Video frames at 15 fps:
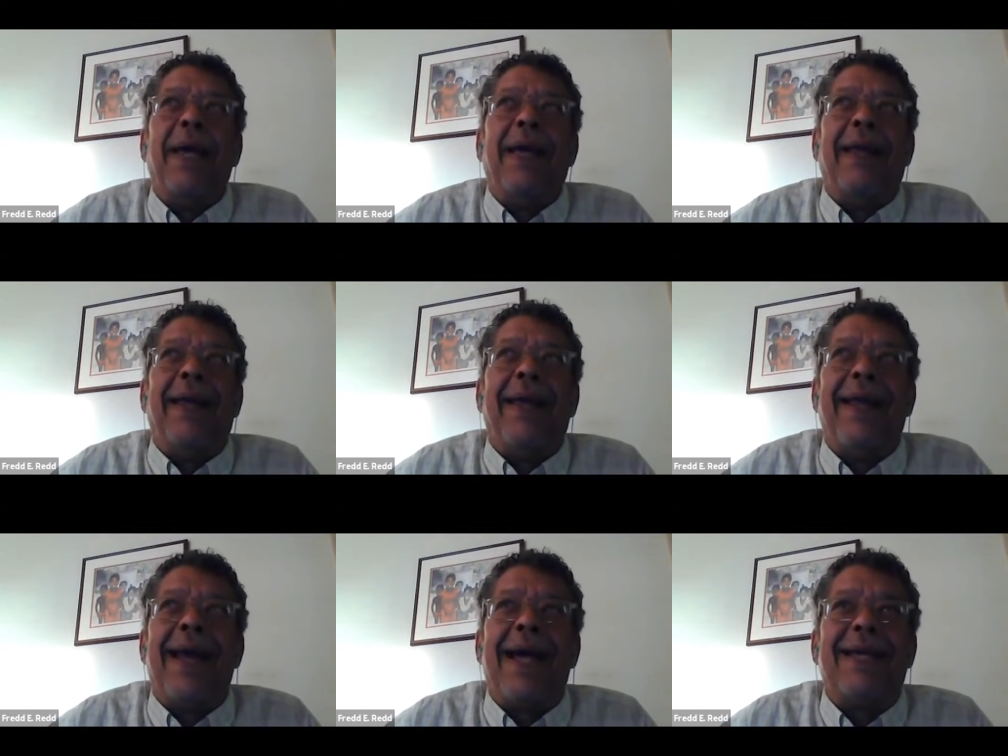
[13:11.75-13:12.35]

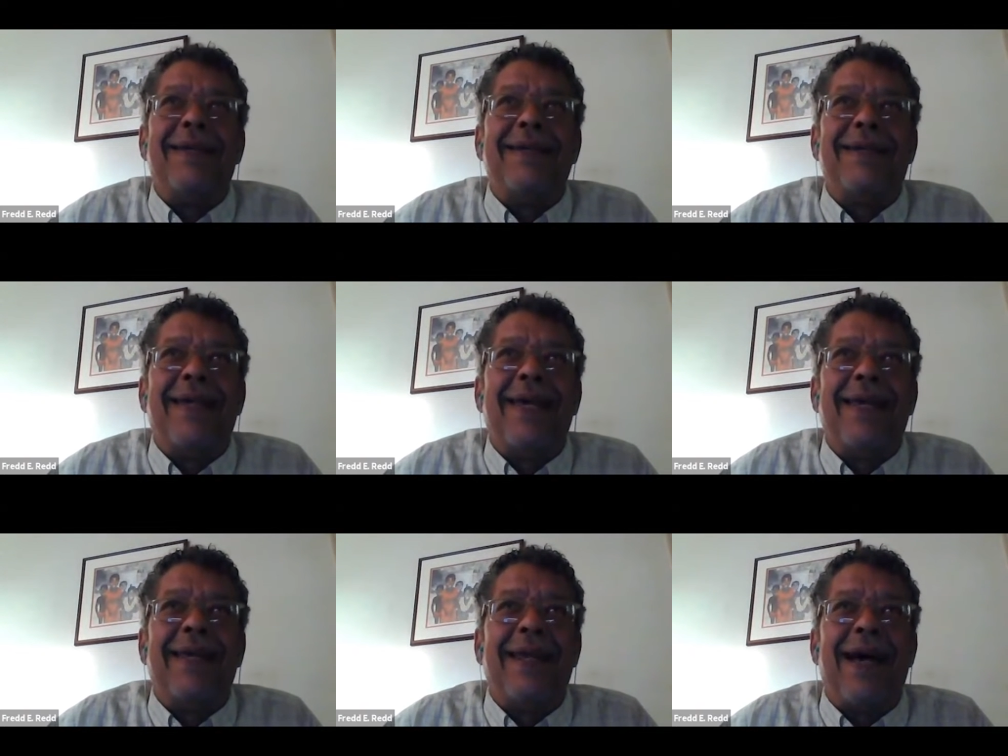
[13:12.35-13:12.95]
I can
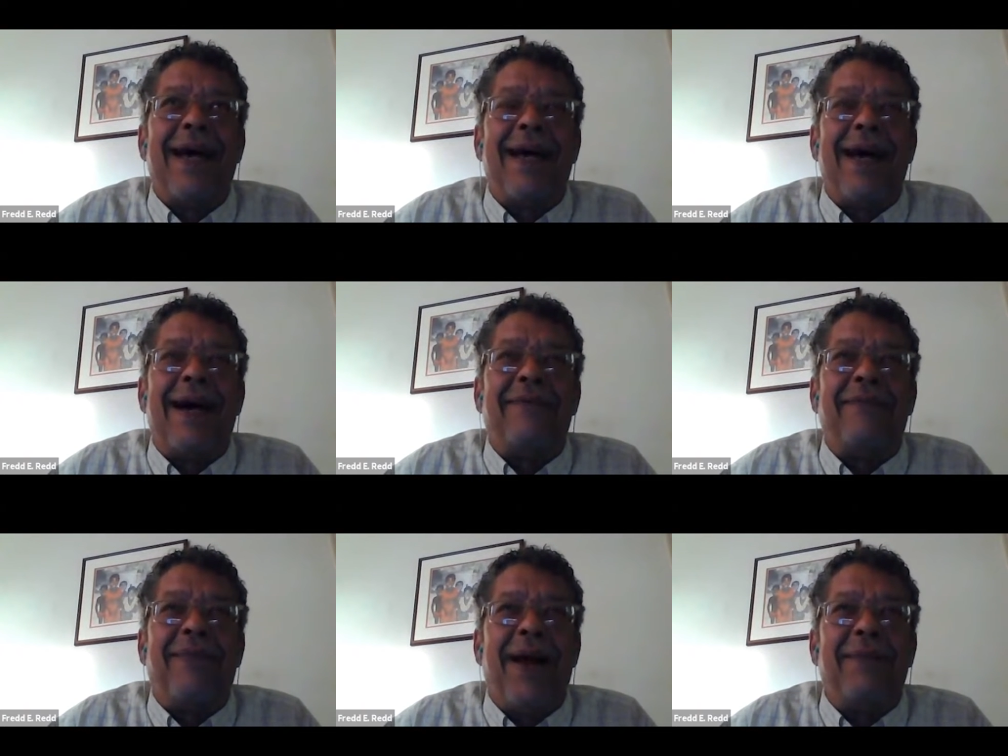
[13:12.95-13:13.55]
say that
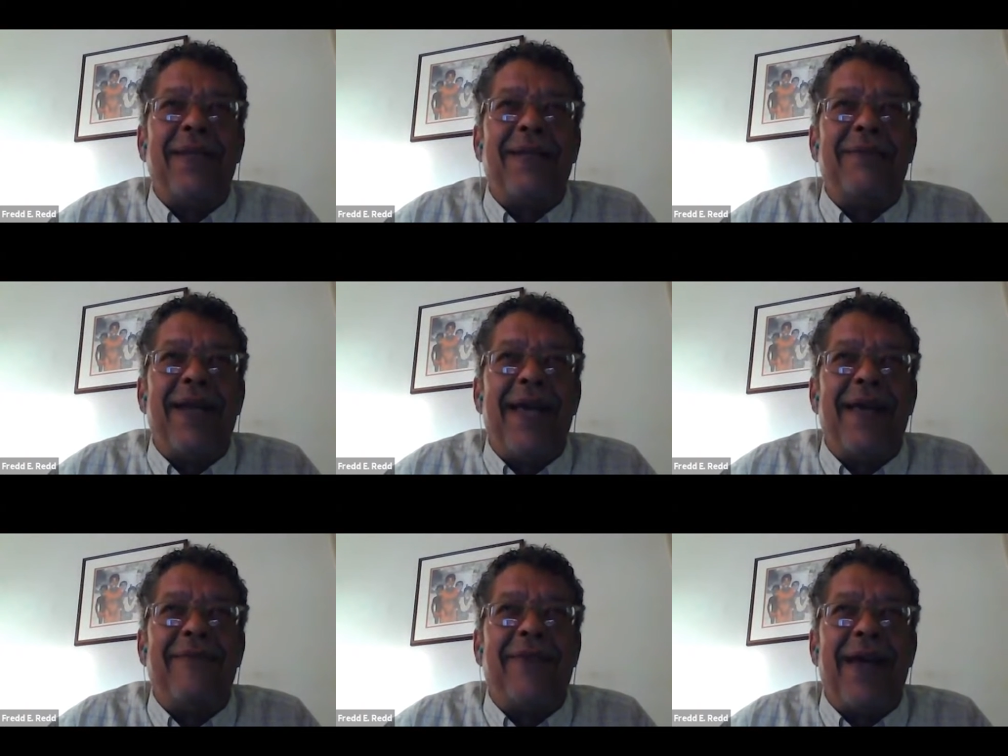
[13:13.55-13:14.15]
I probably even
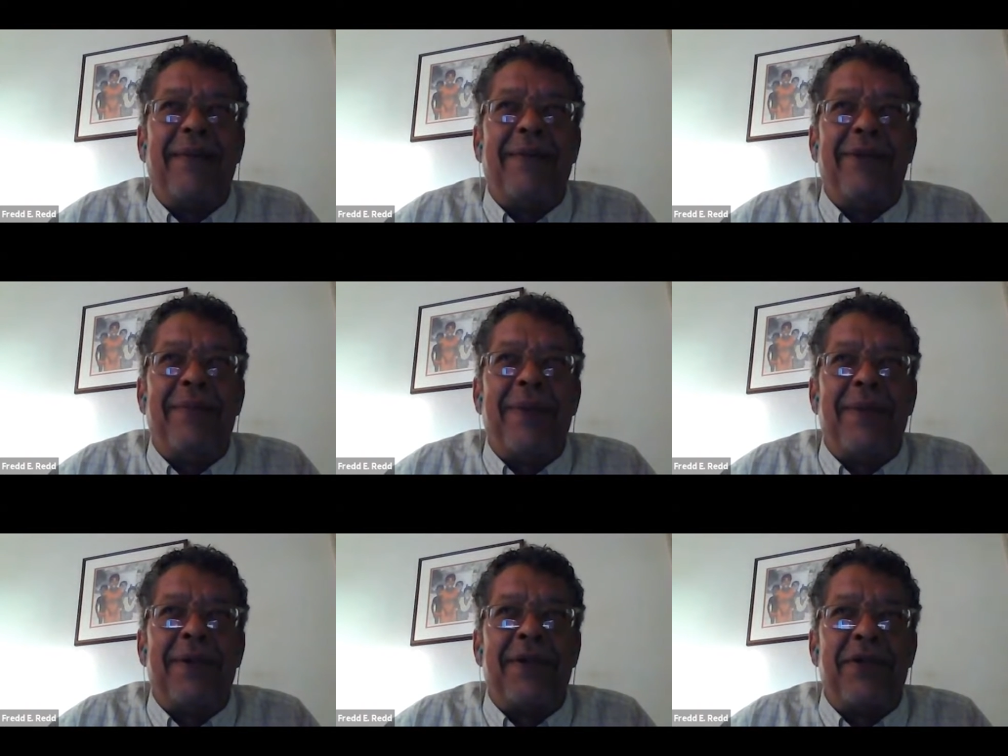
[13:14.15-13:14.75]
had family
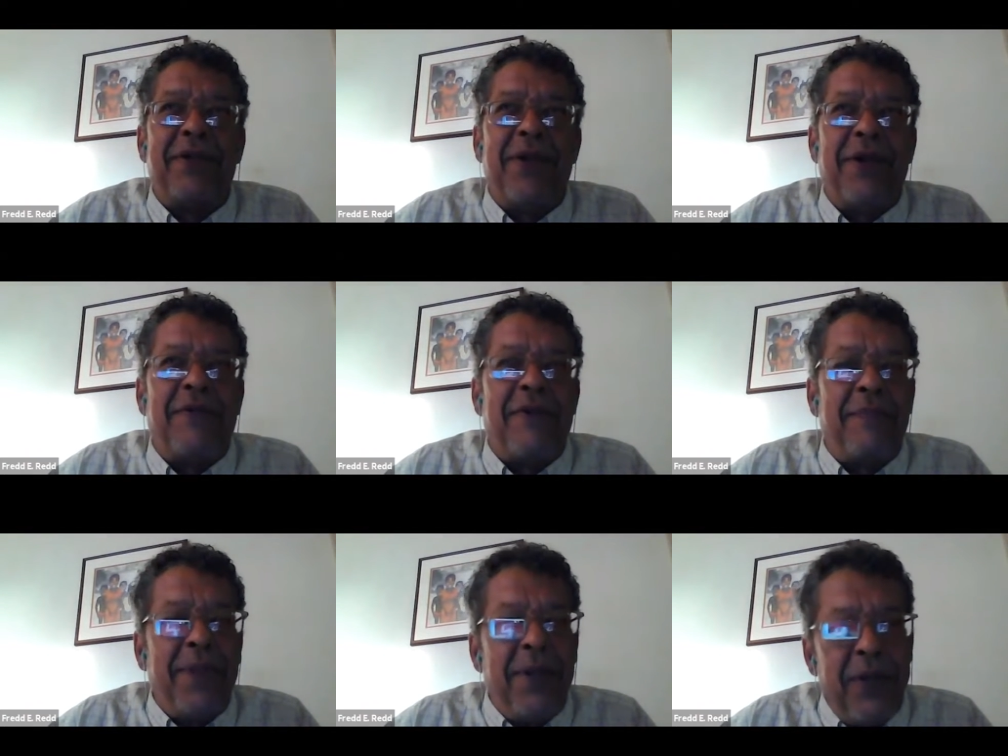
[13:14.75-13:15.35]
members who
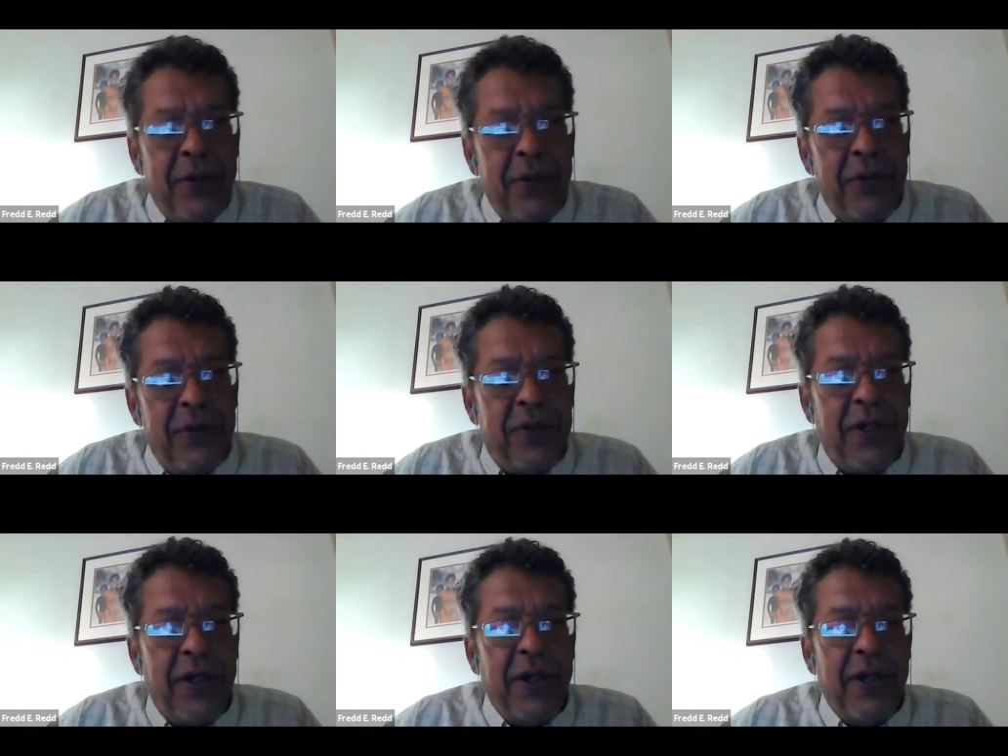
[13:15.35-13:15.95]
have
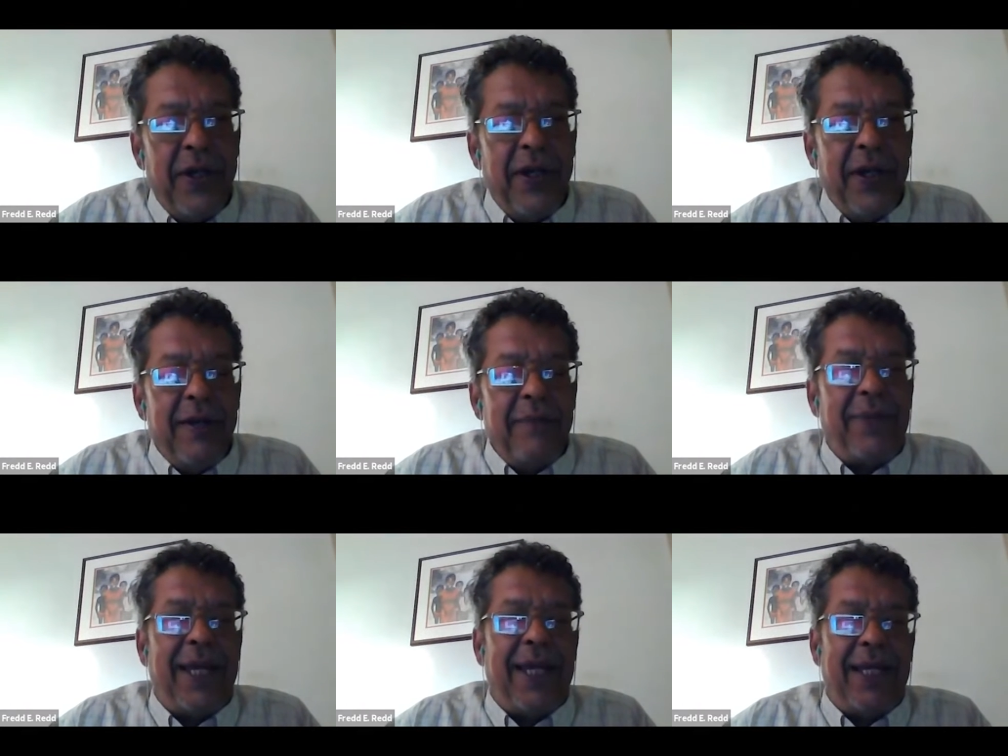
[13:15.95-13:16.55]
abused
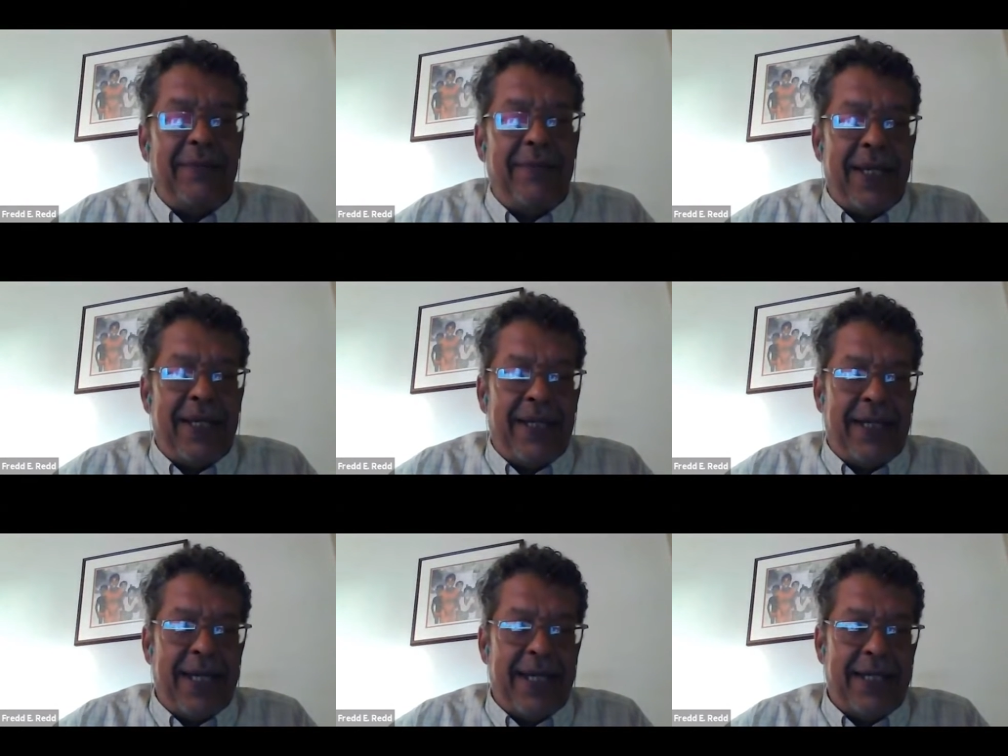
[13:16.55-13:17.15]
pain
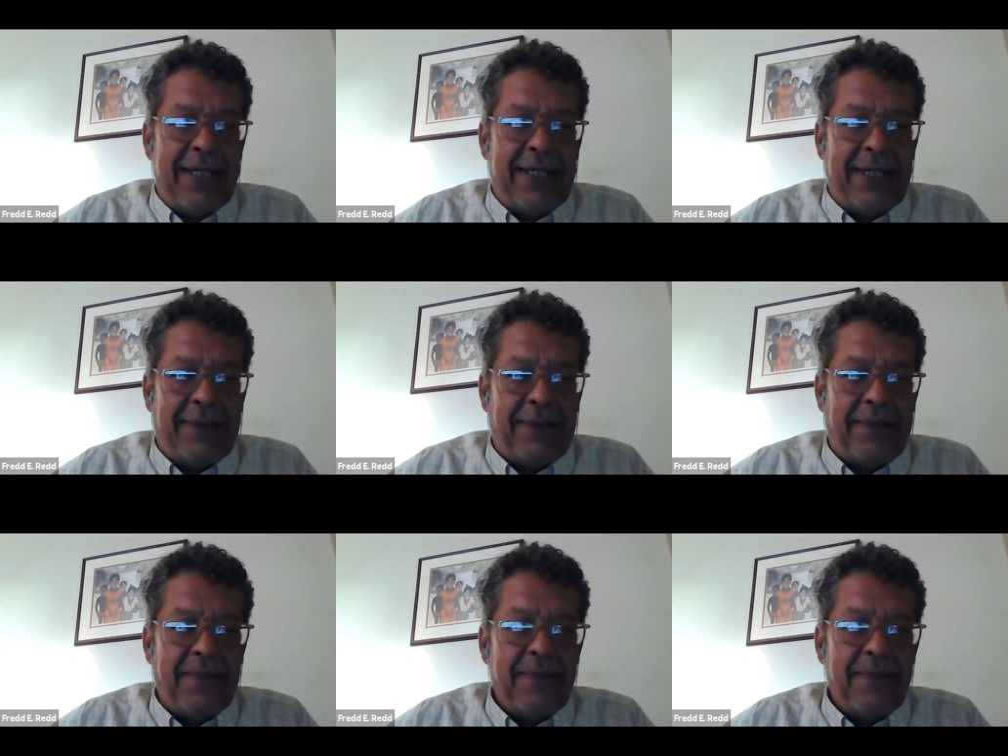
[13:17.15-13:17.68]
medication,